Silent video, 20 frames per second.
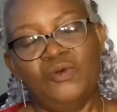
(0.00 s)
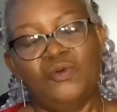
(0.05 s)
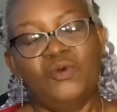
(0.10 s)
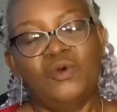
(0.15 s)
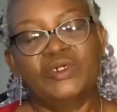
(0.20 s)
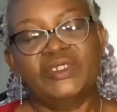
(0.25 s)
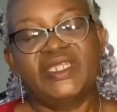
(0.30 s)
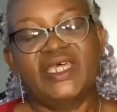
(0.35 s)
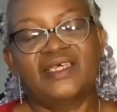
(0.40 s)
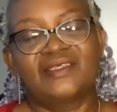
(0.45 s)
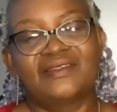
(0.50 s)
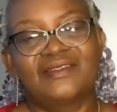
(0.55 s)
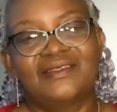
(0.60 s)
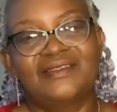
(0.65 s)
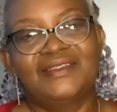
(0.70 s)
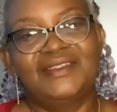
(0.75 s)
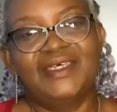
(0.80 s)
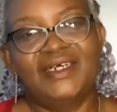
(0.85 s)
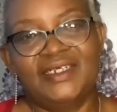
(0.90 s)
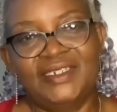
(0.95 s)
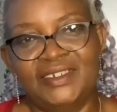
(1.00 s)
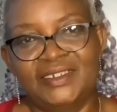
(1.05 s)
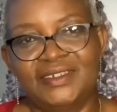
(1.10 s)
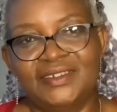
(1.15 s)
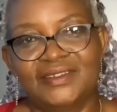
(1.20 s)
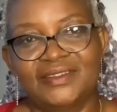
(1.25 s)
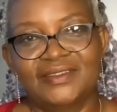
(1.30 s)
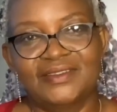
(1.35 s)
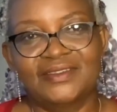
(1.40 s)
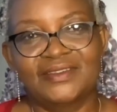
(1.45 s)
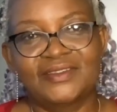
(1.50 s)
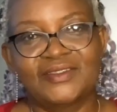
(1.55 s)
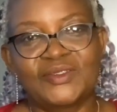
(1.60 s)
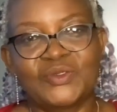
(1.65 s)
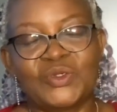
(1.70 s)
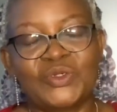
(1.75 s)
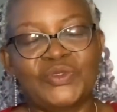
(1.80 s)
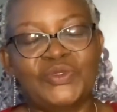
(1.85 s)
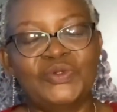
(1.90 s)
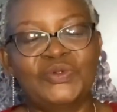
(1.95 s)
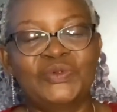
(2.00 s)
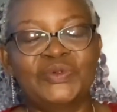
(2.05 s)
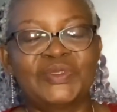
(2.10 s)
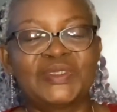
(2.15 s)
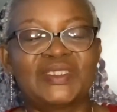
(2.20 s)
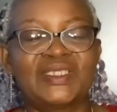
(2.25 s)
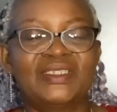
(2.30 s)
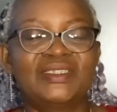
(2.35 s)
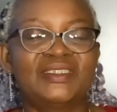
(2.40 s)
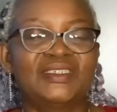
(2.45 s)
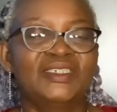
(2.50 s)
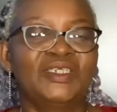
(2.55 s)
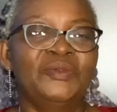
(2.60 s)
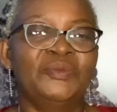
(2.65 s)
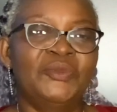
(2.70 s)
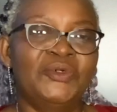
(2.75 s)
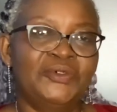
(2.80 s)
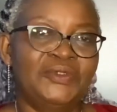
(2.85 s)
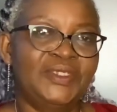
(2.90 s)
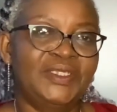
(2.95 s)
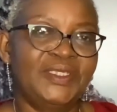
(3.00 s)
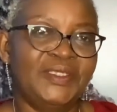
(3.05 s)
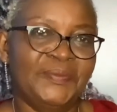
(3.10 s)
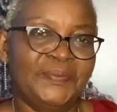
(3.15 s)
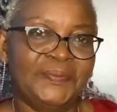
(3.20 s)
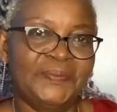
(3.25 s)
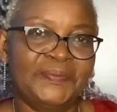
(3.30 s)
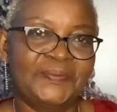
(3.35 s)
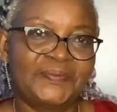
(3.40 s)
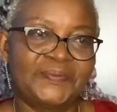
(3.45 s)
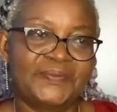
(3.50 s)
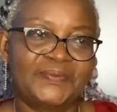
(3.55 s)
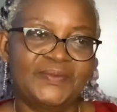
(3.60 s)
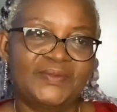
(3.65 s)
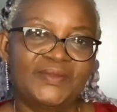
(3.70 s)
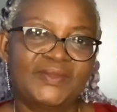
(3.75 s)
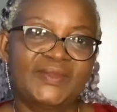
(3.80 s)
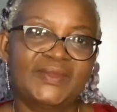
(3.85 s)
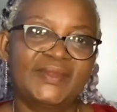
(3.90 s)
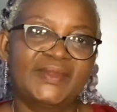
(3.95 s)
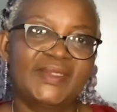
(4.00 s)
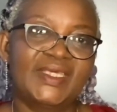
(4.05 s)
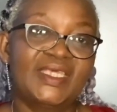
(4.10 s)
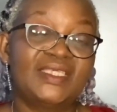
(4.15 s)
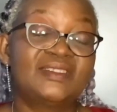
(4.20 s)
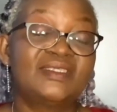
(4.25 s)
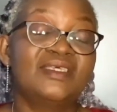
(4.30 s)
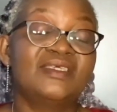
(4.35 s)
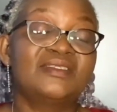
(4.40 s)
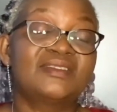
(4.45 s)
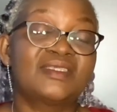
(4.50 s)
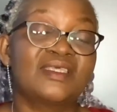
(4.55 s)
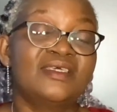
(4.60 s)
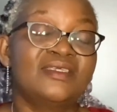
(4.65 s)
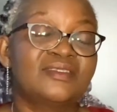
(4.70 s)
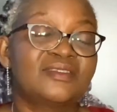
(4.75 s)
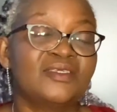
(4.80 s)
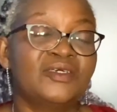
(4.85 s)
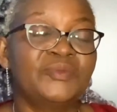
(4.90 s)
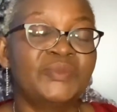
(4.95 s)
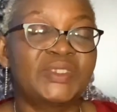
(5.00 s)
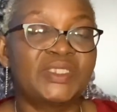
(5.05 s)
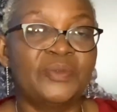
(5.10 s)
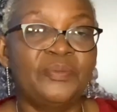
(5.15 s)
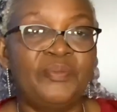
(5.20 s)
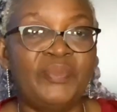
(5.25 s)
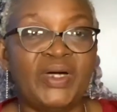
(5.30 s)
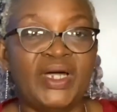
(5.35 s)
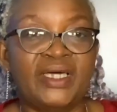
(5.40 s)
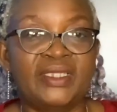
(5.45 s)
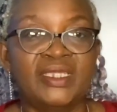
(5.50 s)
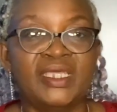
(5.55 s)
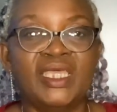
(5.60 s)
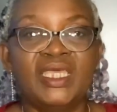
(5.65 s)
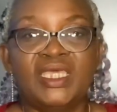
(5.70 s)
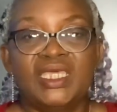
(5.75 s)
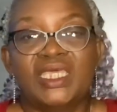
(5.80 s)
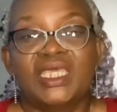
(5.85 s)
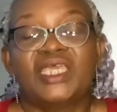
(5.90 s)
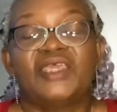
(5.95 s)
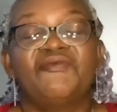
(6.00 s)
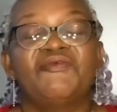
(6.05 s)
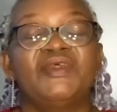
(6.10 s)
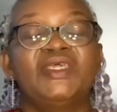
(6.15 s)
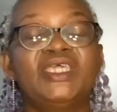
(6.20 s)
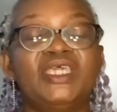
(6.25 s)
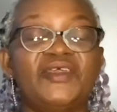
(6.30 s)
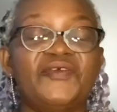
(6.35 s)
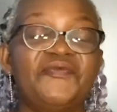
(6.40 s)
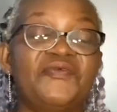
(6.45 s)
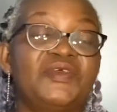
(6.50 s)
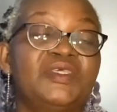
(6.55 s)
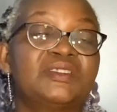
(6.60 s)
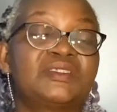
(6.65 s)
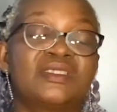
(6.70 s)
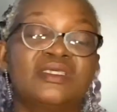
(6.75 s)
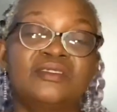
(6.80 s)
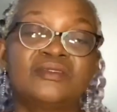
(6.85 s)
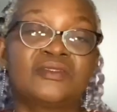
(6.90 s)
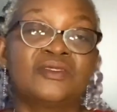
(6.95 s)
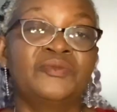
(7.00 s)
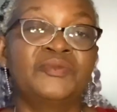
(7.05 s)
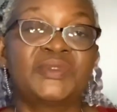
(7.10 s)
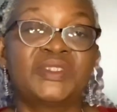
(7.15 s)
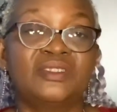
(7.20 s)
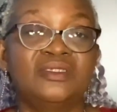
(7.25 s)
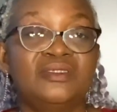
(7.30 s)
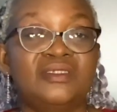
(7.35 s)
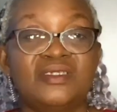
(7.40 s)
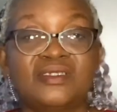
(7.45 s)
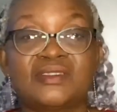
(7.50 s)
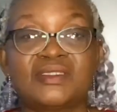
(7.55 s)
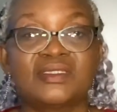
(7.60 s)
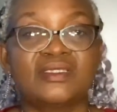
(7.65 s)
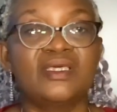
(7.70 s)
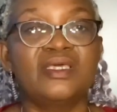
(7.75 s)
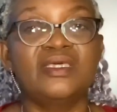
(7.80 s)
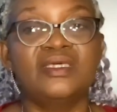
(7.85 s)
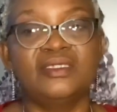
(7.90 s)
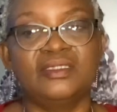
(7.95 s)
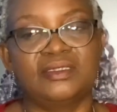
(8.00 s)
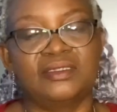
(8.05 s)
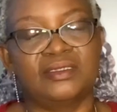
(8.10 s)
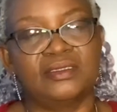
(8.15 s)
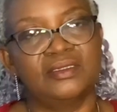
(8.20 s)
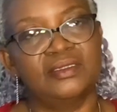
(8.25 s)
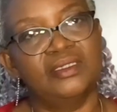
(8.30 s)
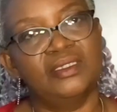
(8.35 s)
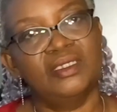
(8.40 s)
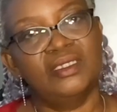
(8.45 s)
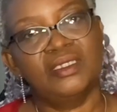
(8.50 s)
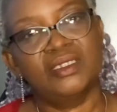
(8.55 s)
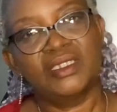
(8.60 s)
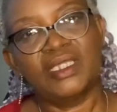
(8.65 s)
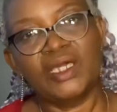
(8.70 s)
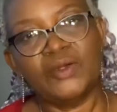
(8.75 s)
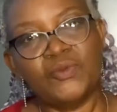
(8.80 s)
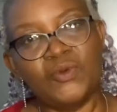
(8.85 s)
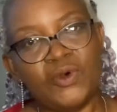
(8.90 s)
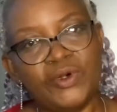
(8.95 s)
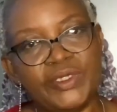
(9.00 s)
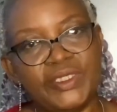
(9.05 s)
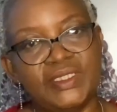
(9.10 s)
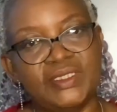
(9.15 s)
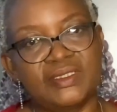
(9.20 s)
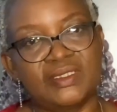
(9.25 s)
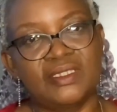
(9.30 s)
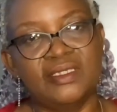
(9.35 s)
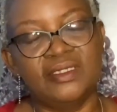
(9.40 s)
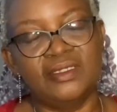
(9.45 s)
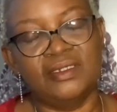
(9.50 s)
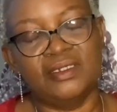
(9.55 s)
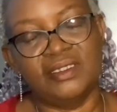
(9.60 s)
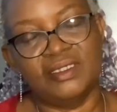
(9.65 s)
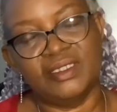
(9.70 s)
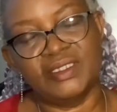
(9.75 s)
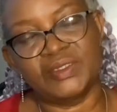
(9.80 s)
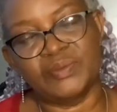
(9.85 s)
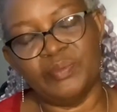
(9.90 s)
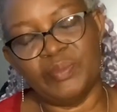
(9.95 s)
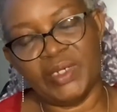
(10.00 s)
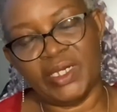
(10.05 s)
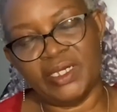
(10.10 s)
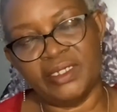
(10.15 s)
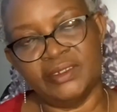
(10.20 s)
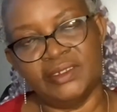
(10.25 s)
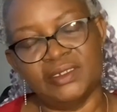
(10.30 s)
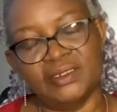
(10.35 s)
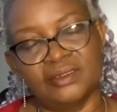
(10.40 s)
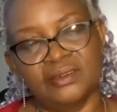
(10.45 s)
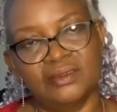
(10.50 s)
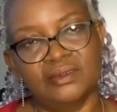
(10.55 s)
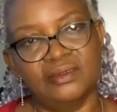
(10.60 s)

What has he done? So you will say shame on him. Is he saying something bad? Even if he says something, just say it. That what he's saying is bad.